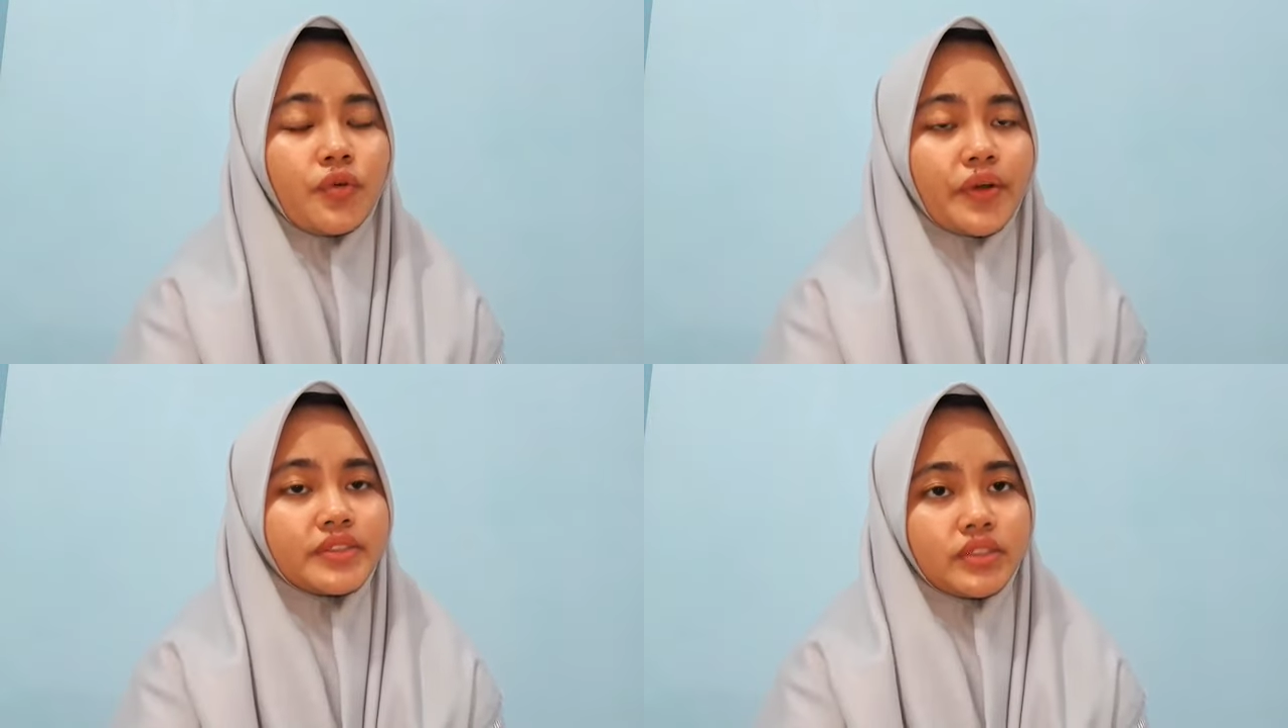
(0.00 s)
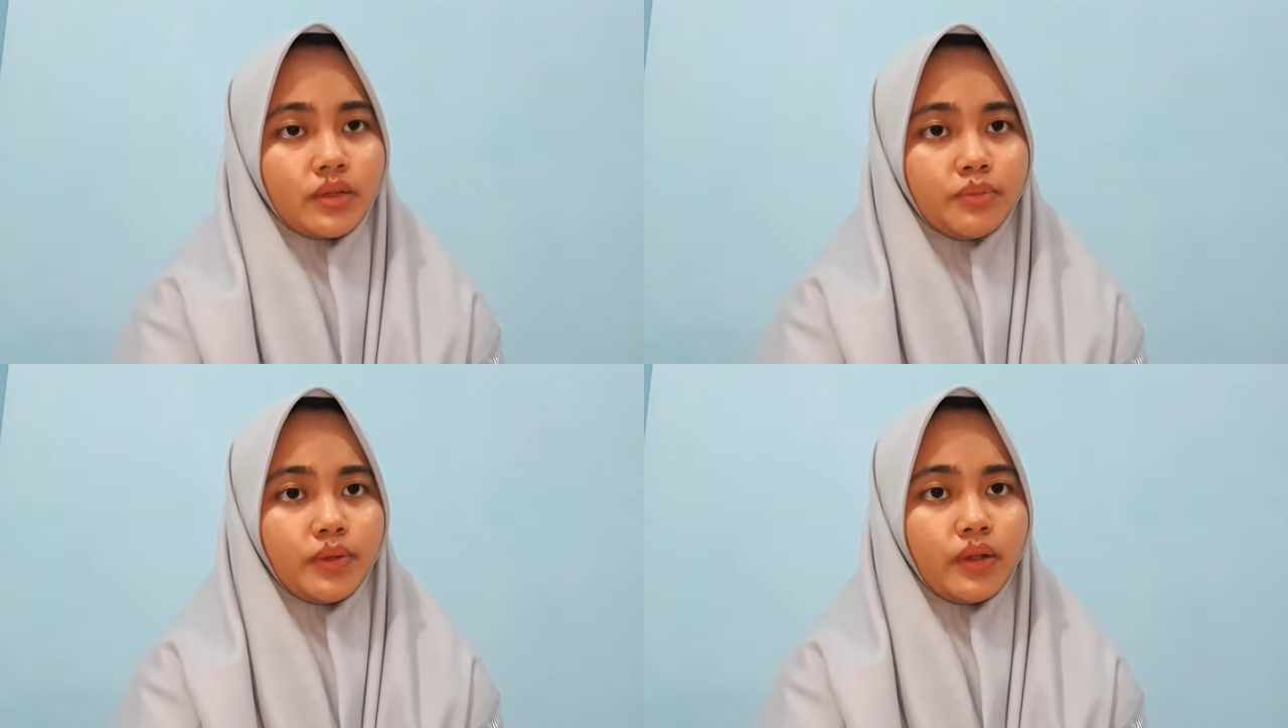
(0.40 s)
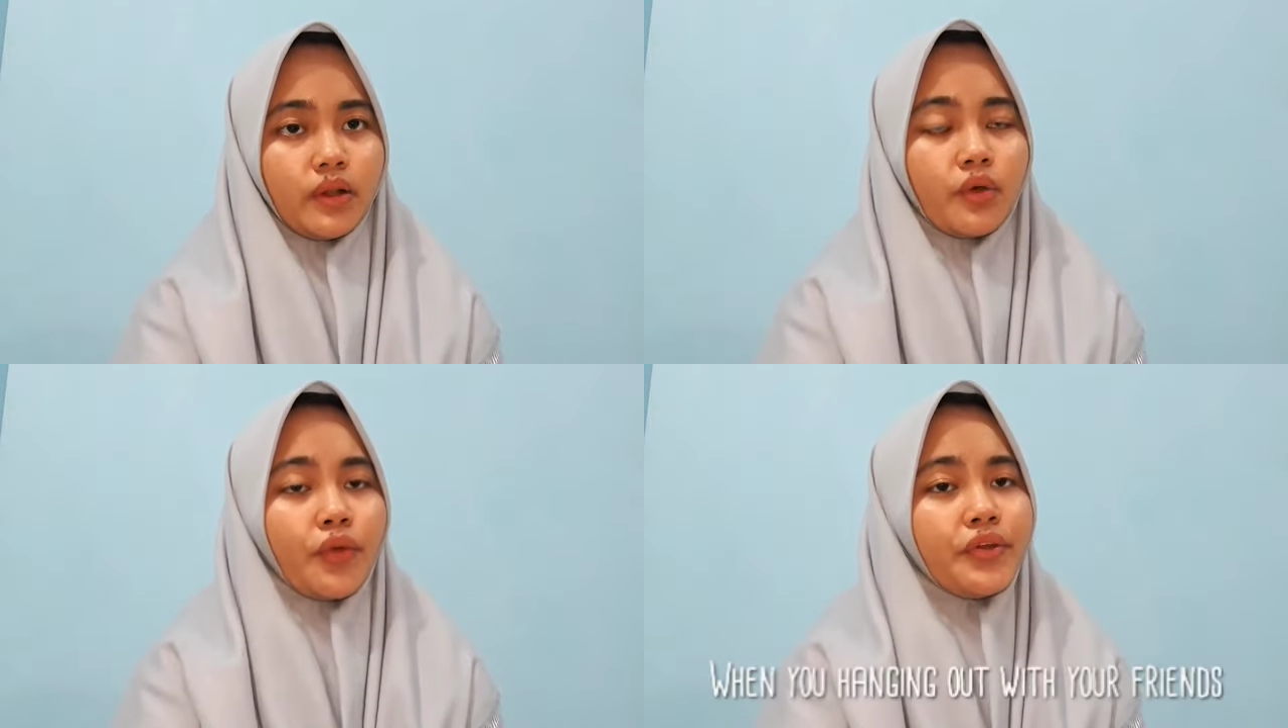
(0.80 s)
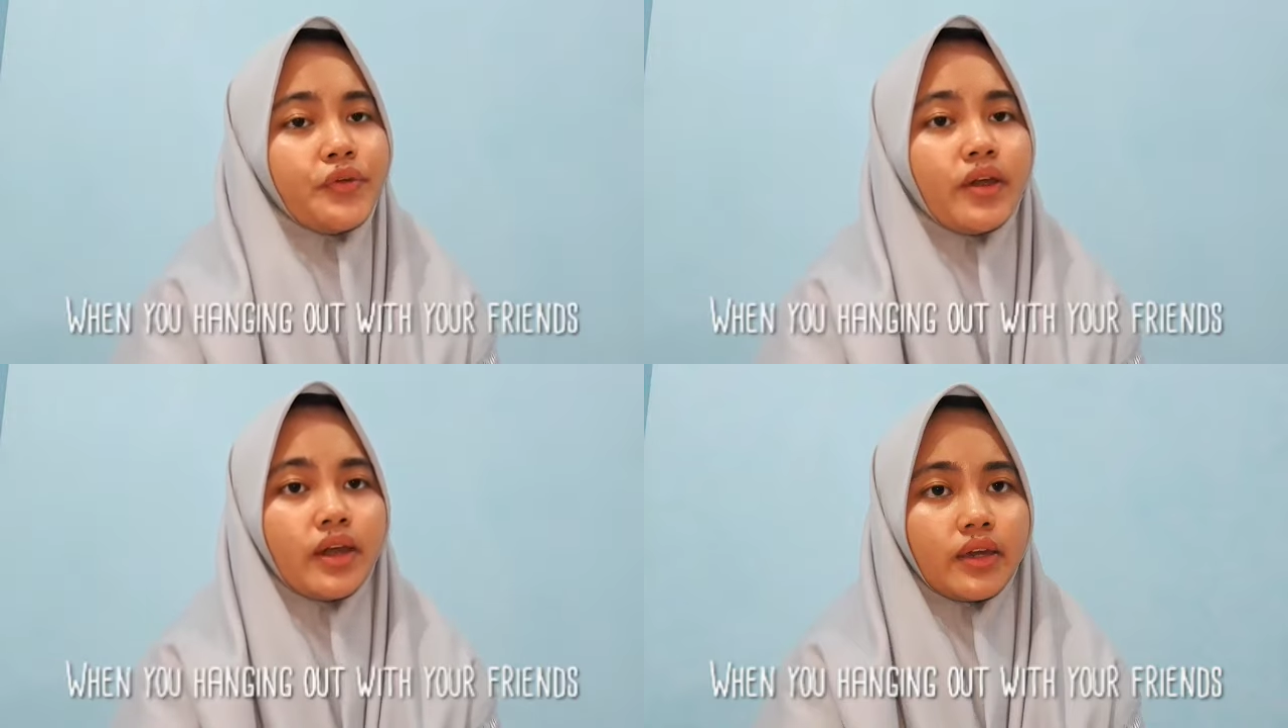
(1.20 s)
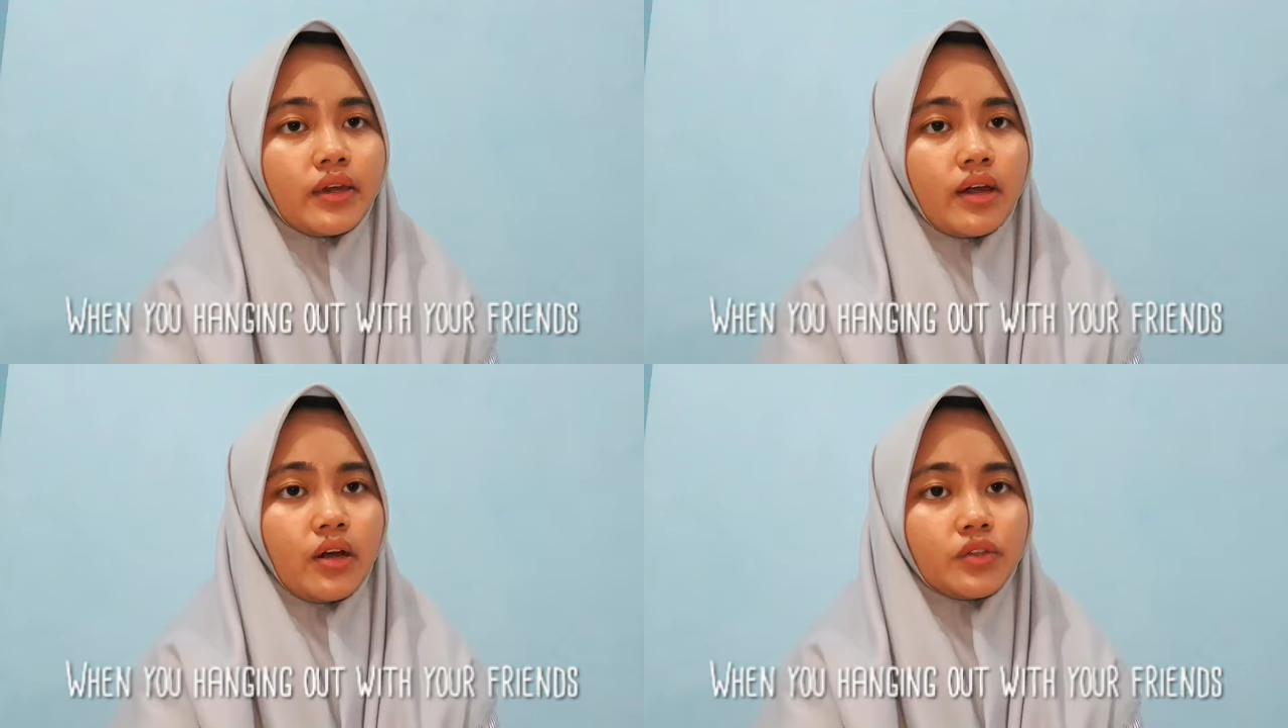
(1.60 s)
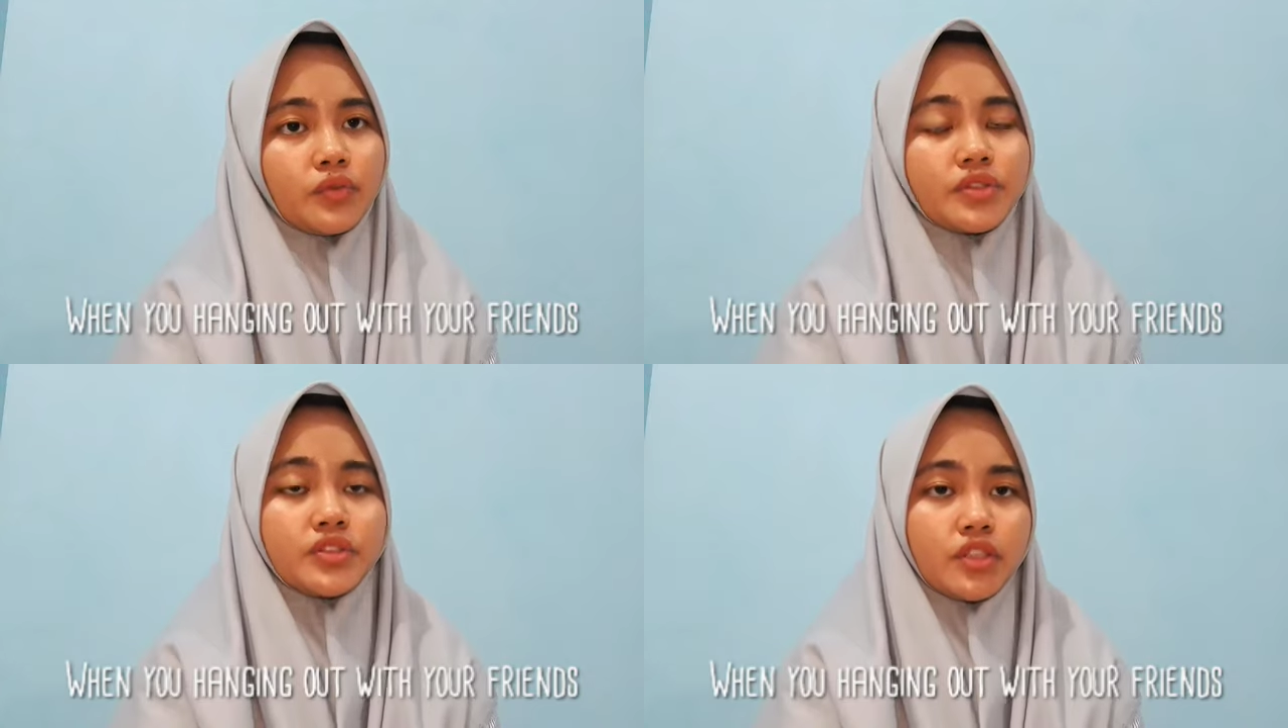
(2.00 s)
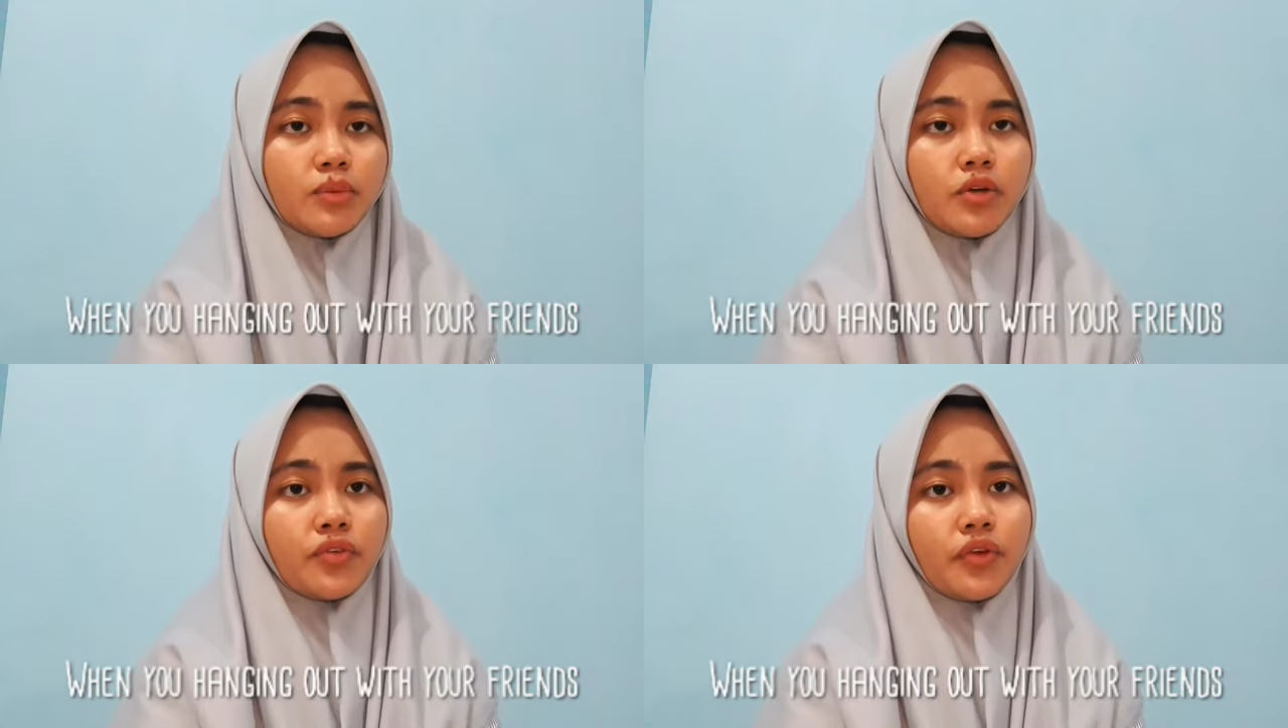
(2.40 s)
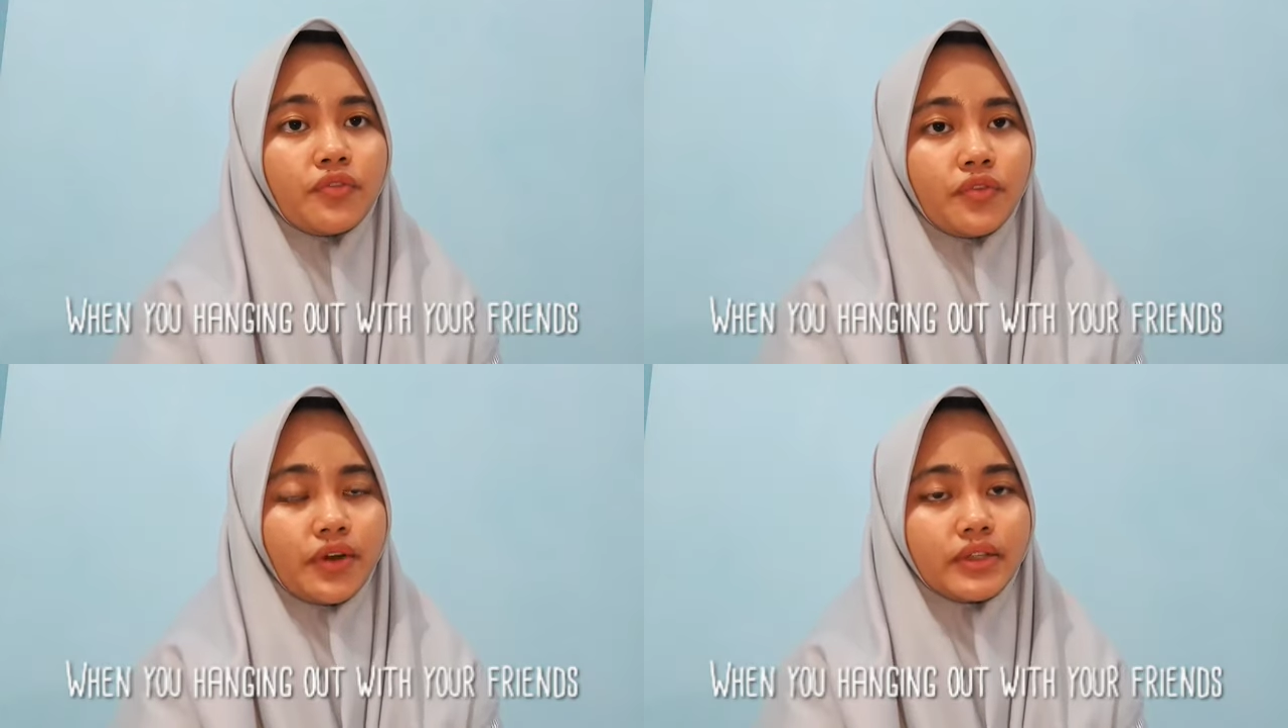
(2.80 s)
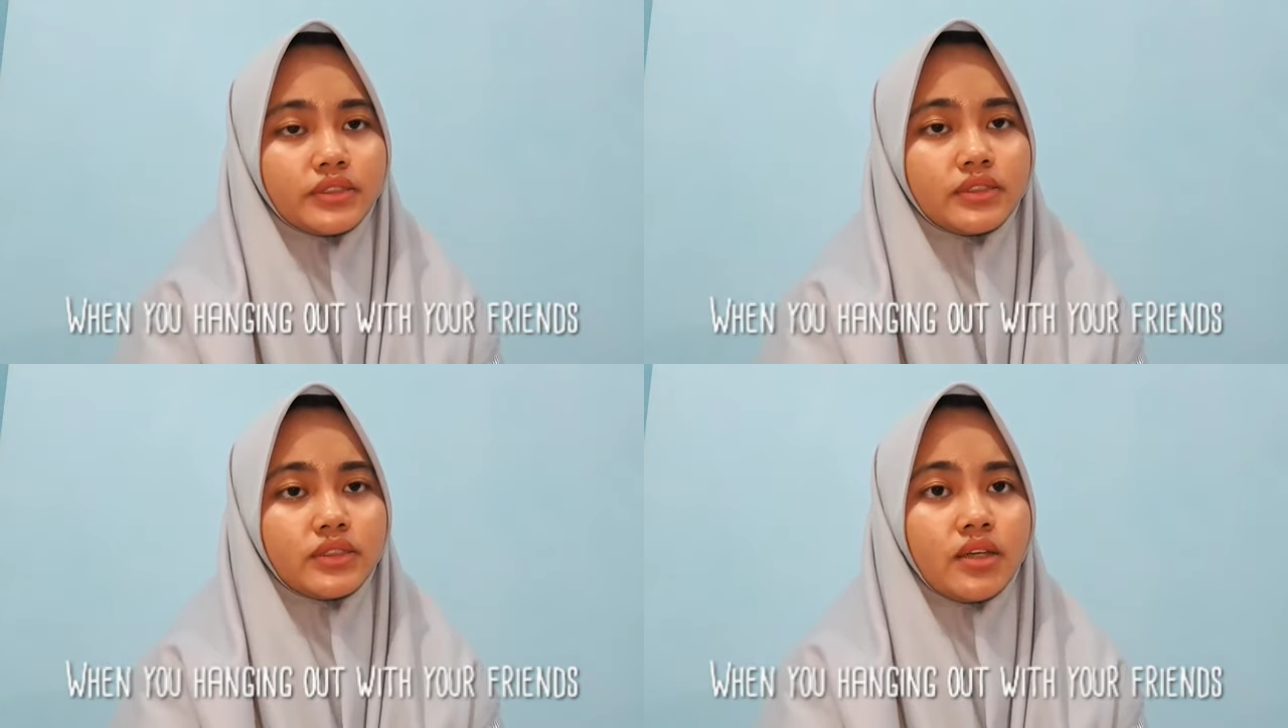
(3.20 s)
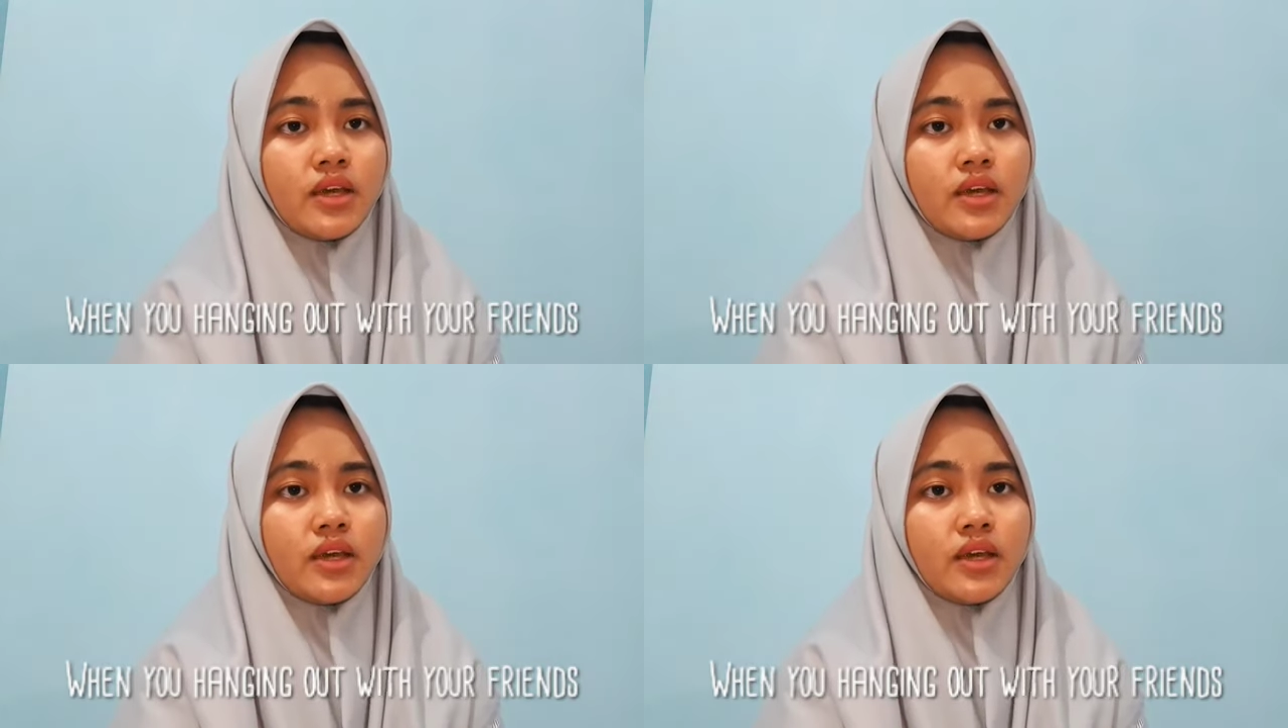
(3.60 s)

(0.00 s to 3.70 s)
For example, when you're hanging out with some of your friends,